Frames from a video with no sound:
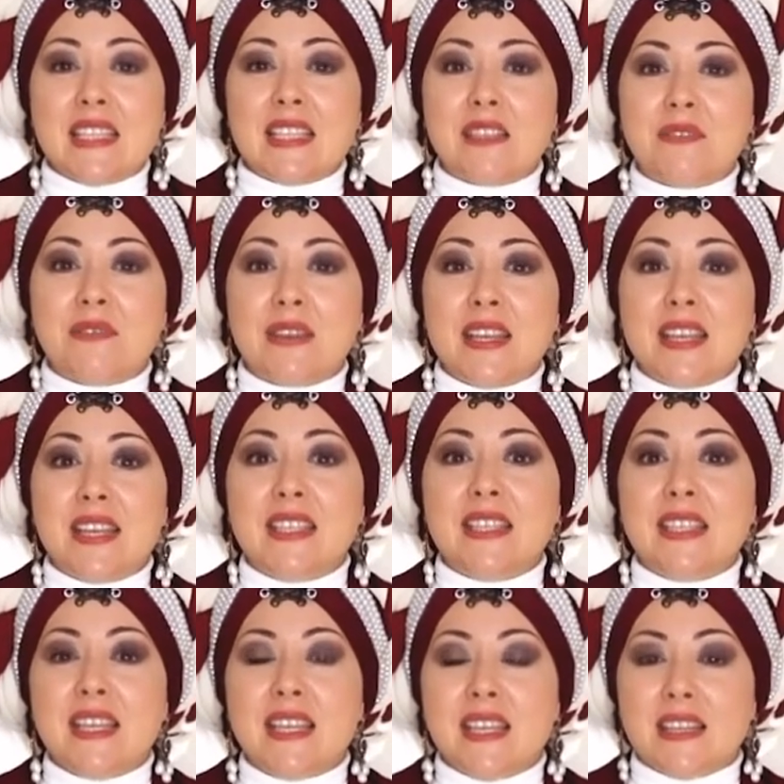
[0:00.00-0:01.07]
want your
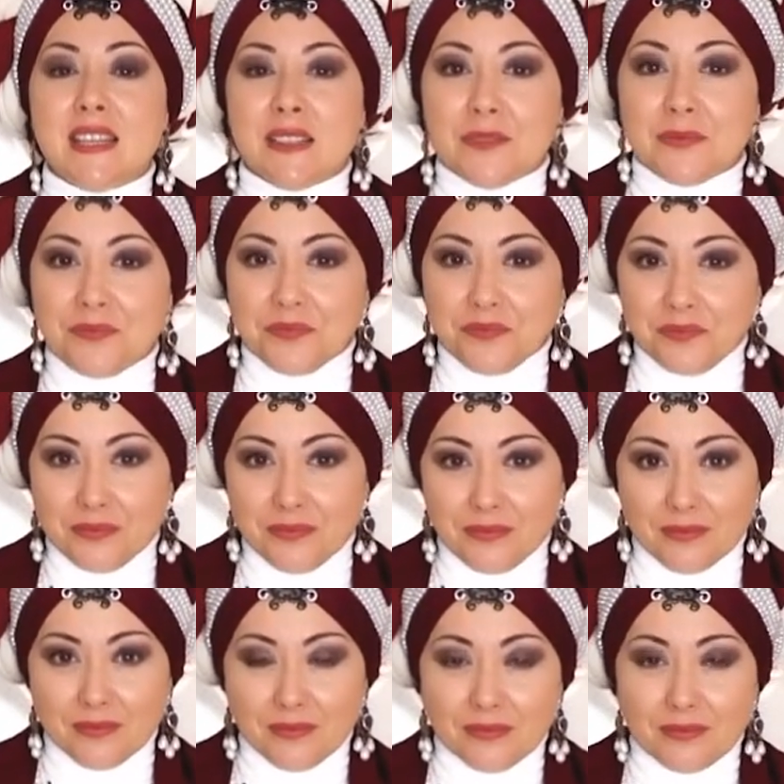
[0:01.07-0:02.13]
merging to
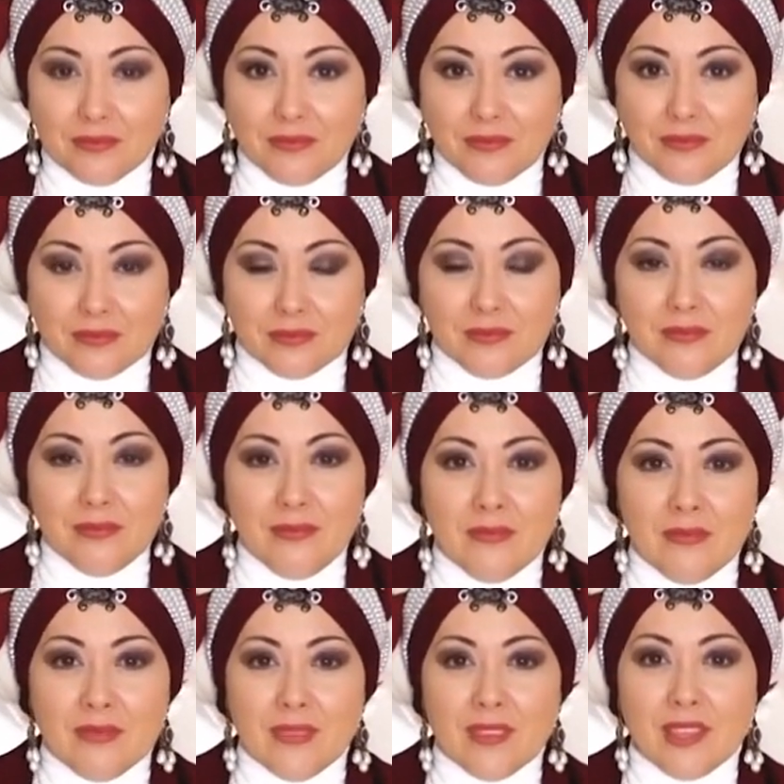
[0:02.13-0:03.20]
happen.
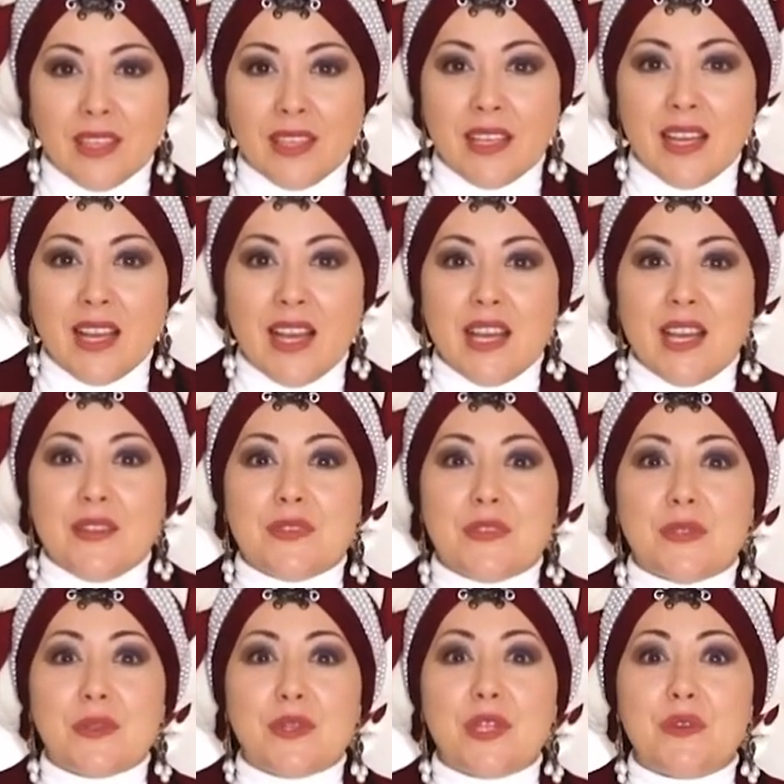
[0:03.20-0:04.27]
And
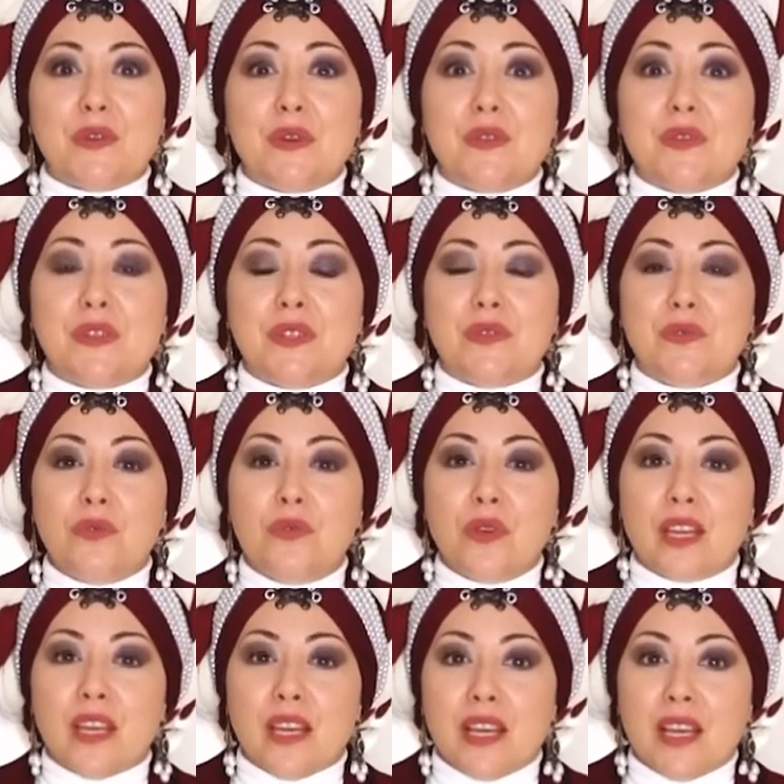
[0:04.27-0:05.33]
listening to the
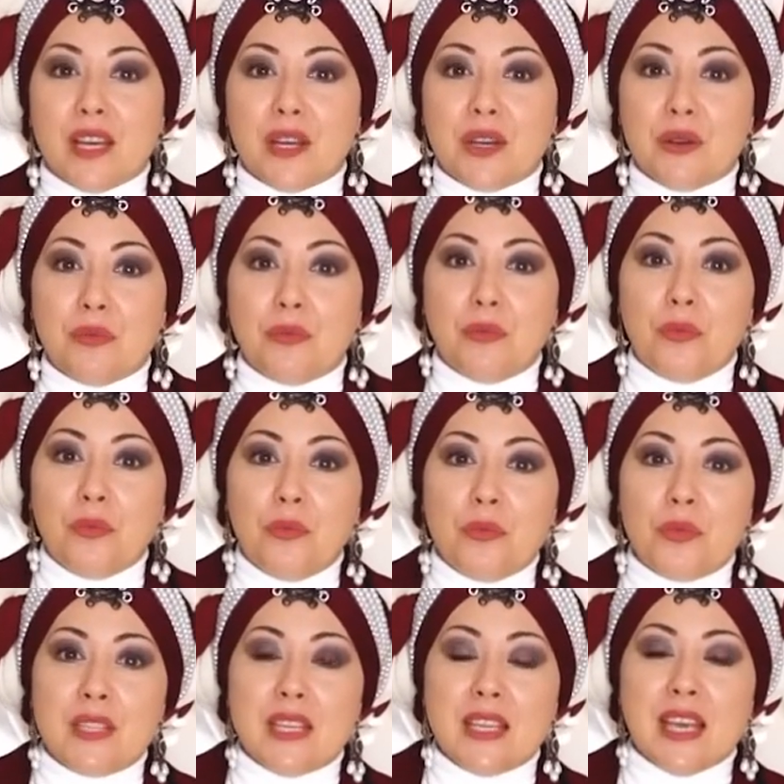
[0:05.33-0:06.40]
sound of the
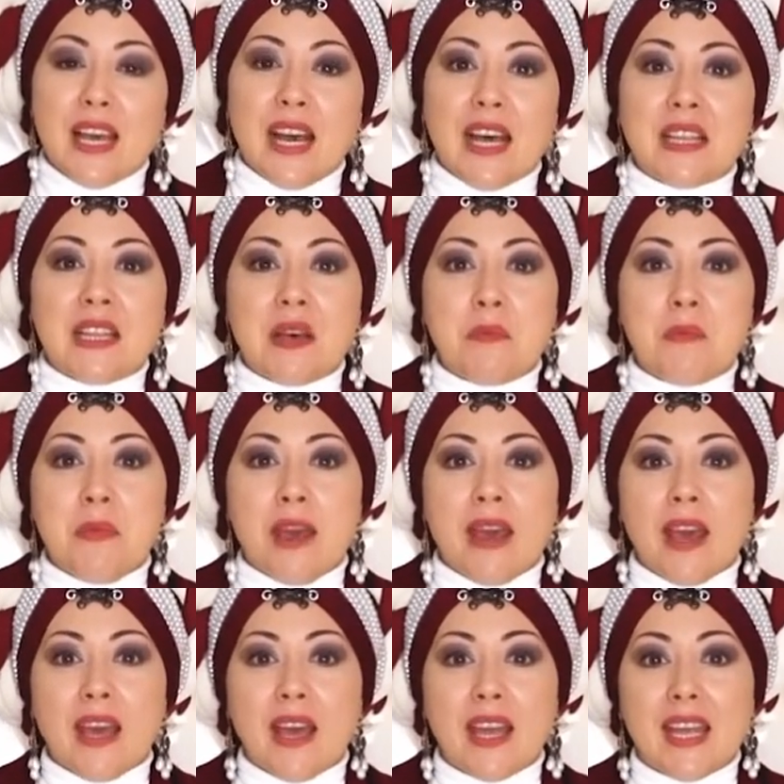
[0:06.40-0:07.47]
Anome music,
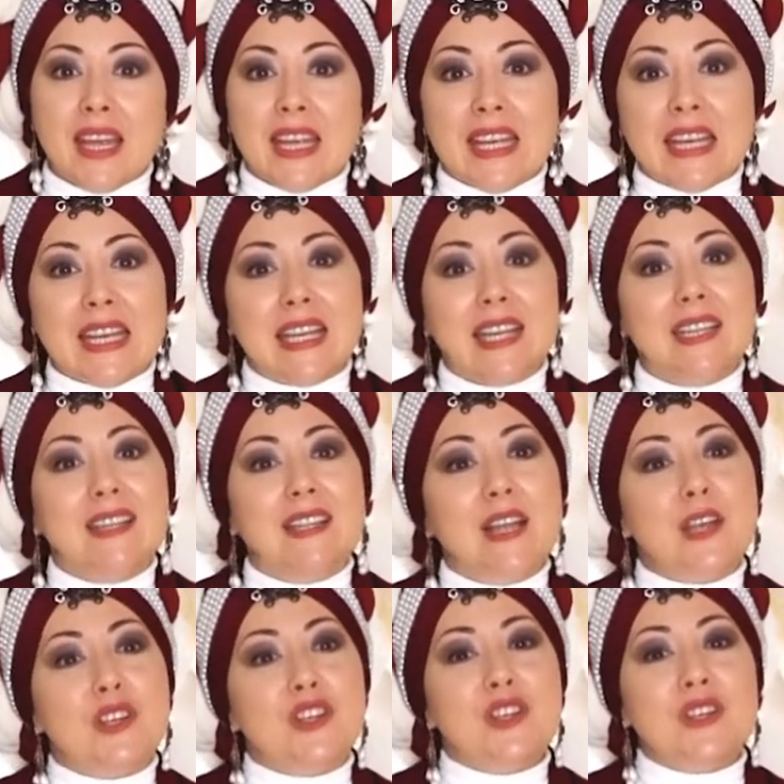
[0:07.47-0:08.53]
start
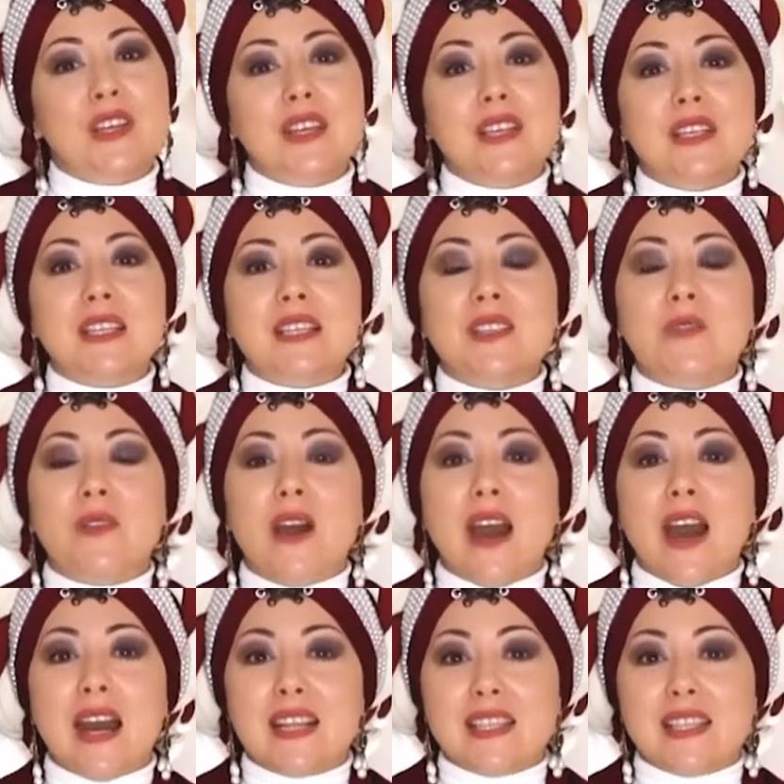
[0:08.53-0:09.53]
calling your Anome,